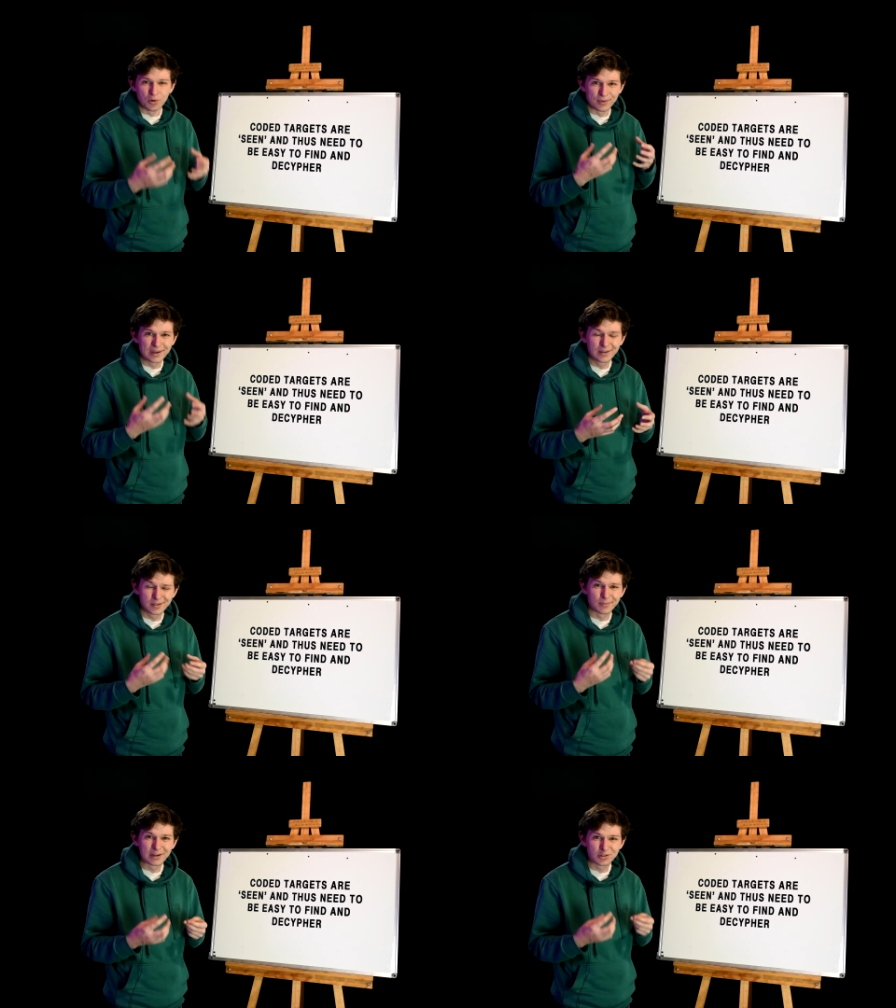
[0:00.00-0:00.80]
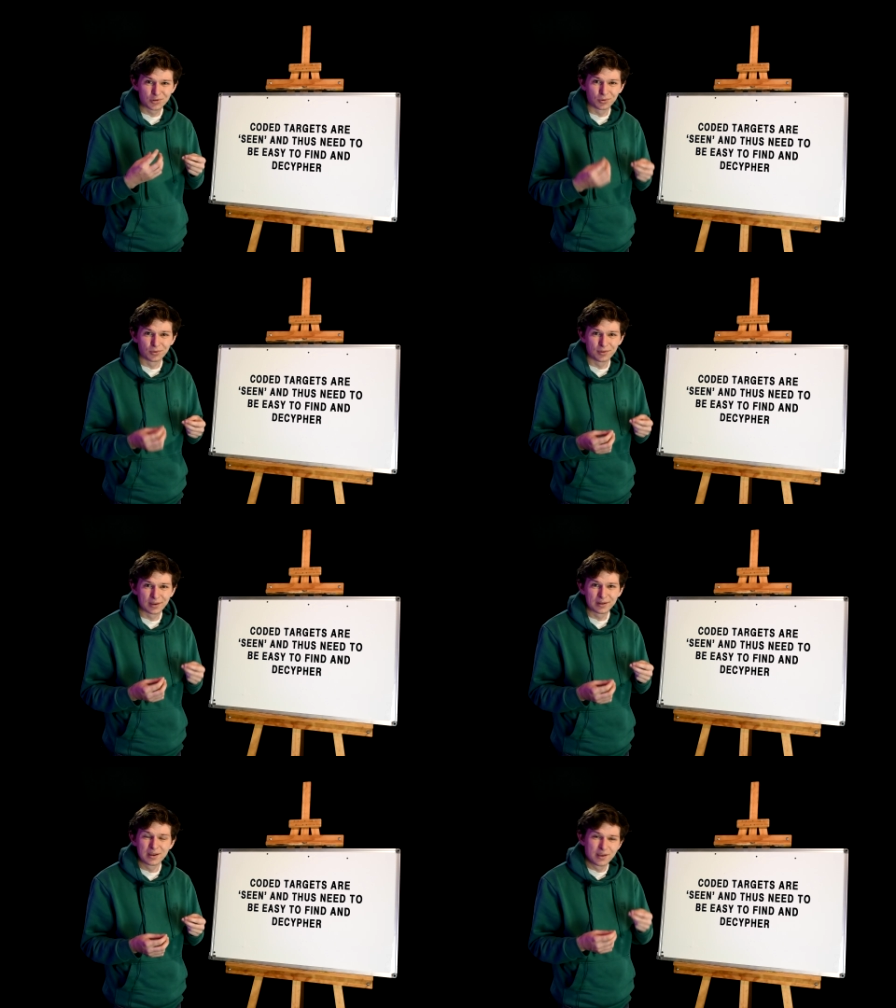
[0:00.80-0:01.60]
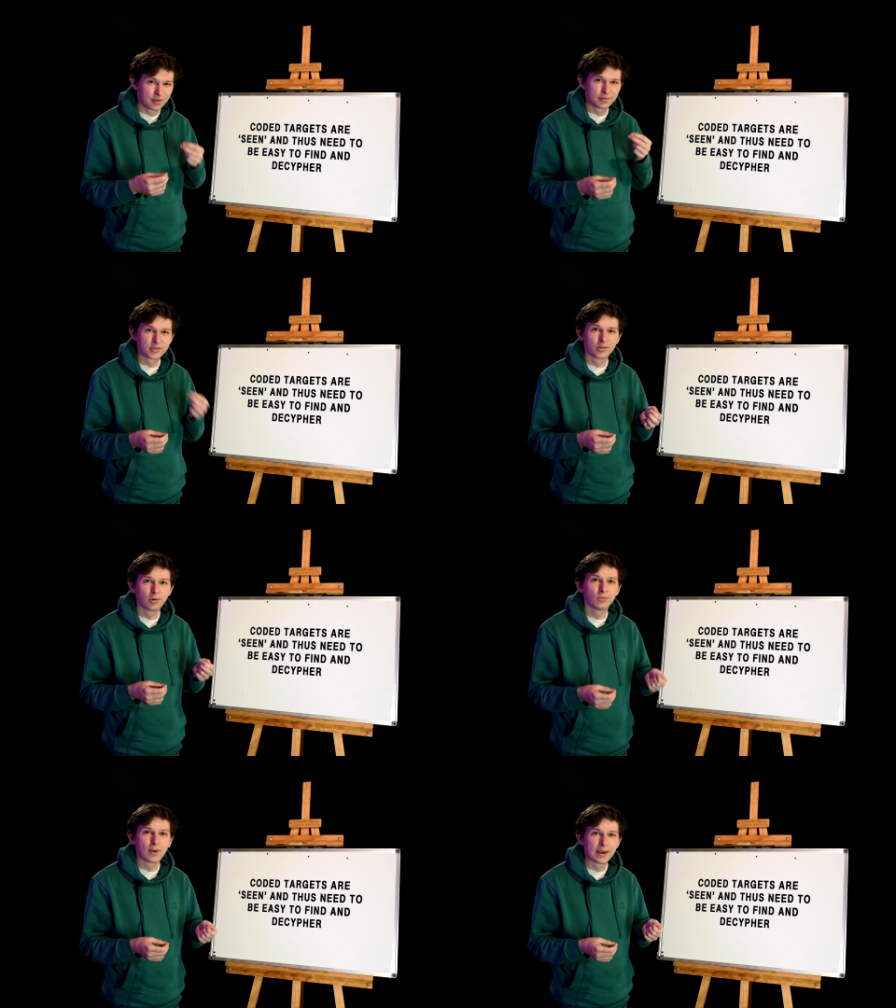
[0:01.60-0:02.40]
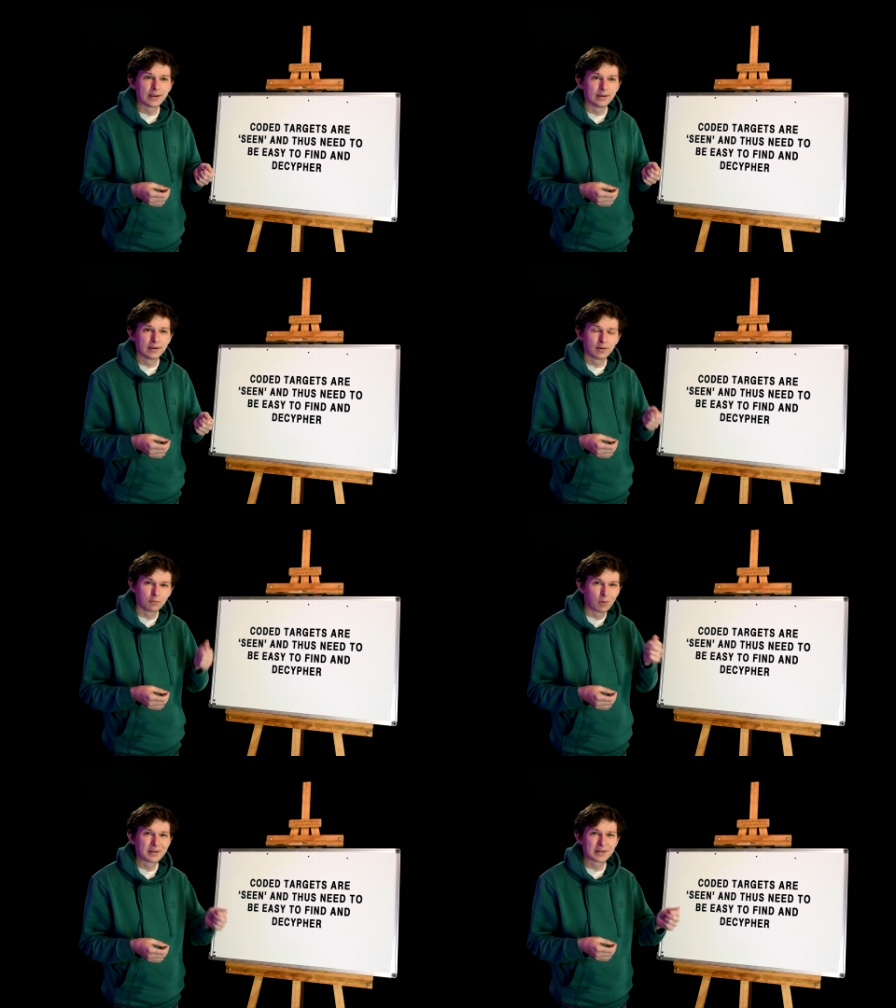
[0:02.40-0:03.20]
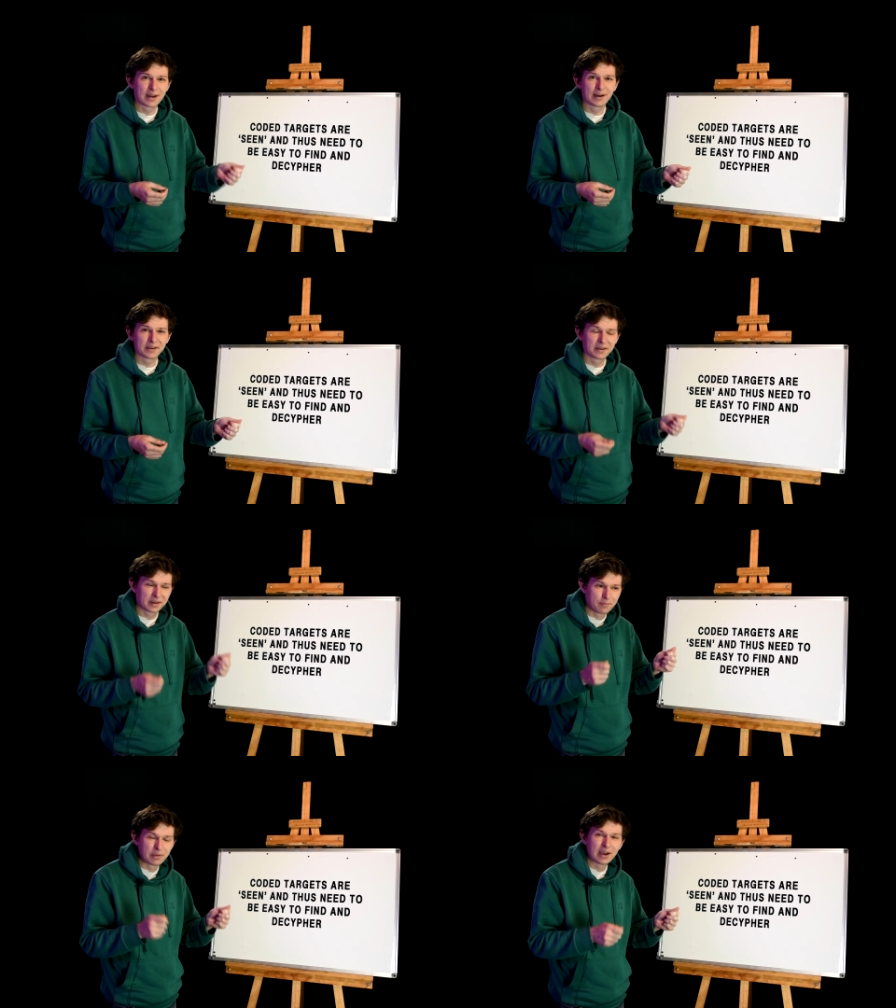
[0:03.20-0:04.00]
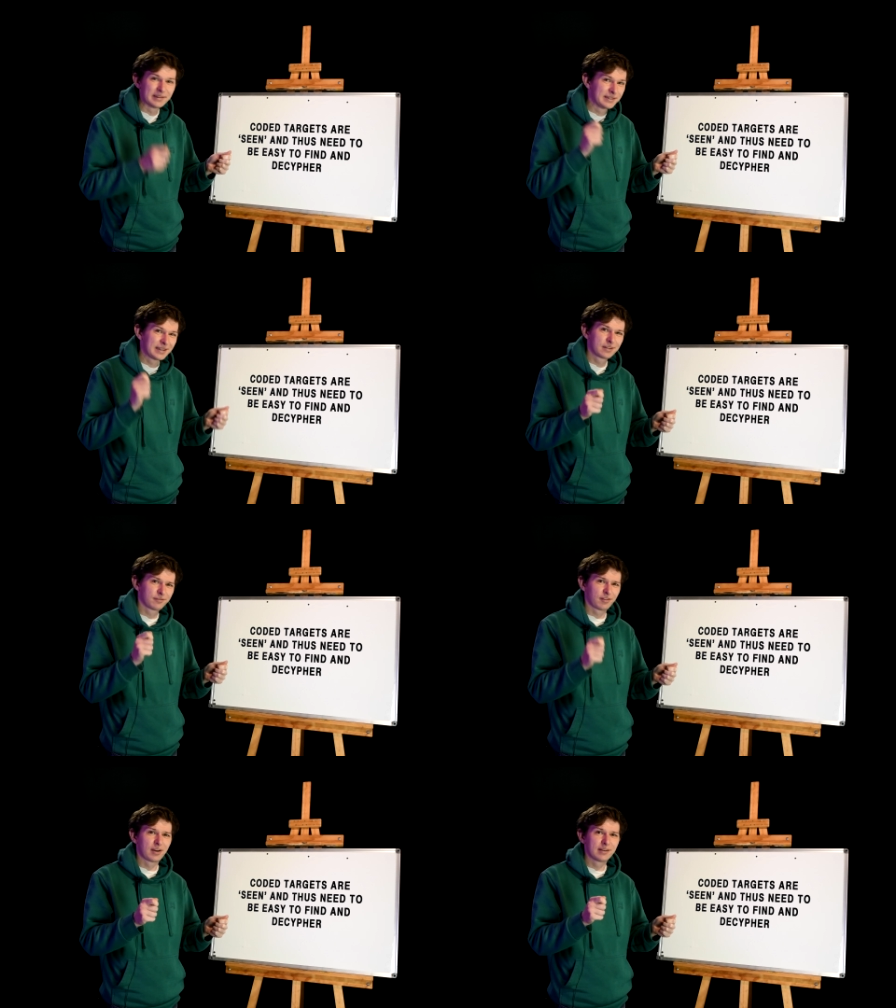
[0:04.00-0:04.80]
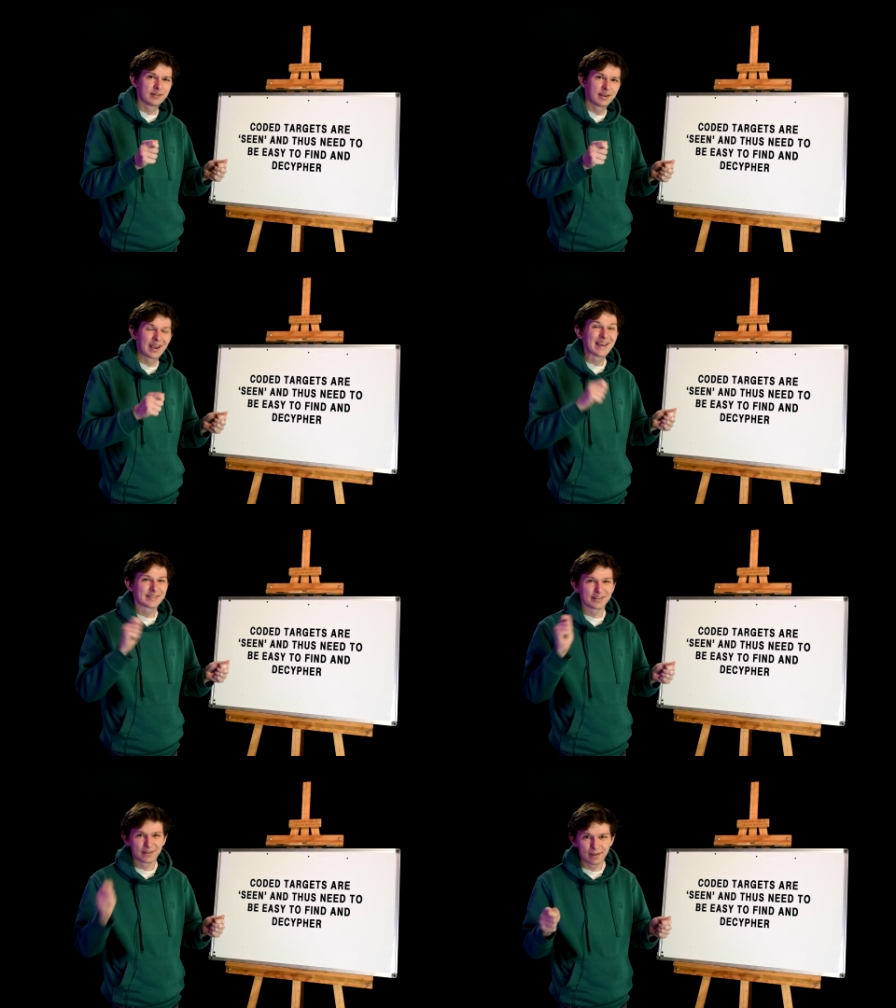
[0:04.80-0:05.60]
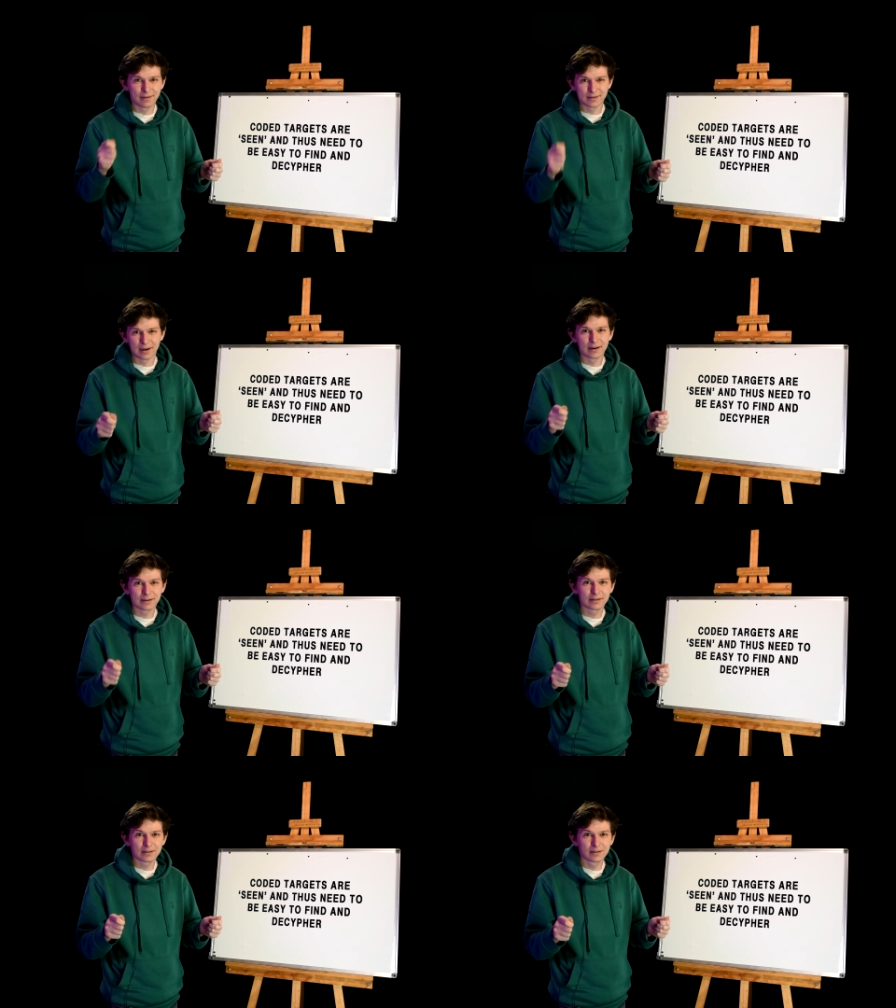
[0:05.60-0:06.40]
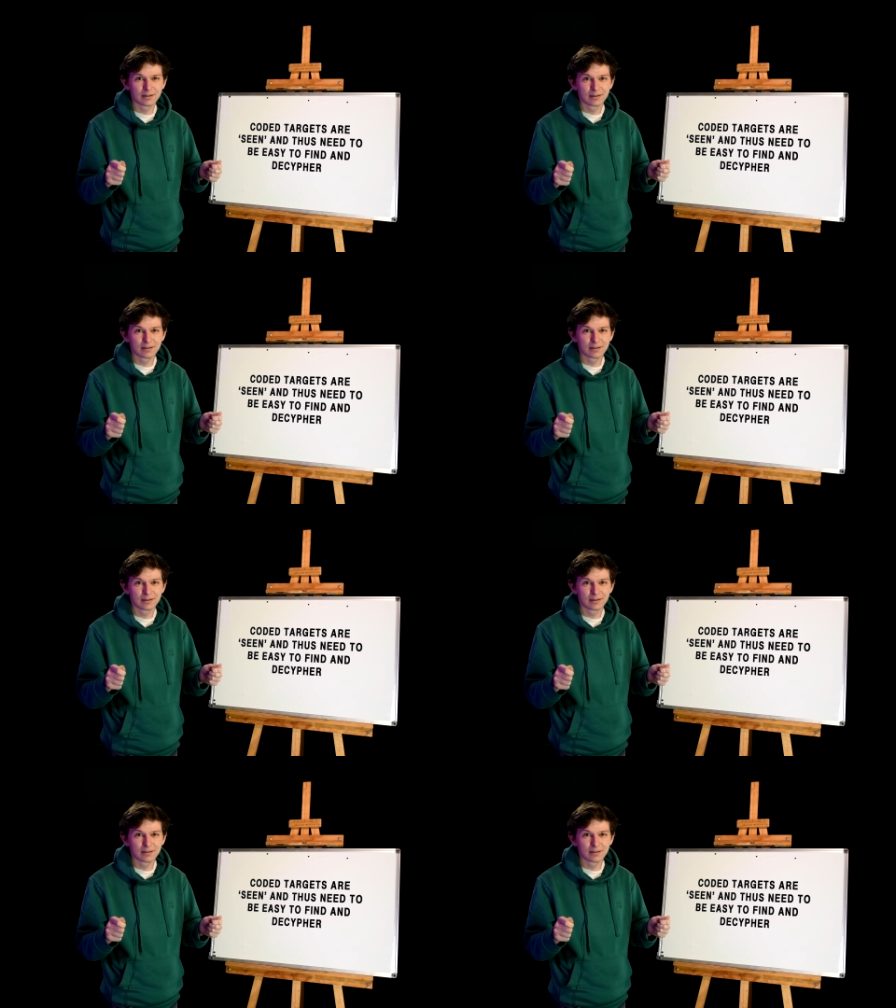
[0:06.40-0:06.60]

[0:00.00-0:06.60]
we need to make sure that there is no way one target can be identified as another target.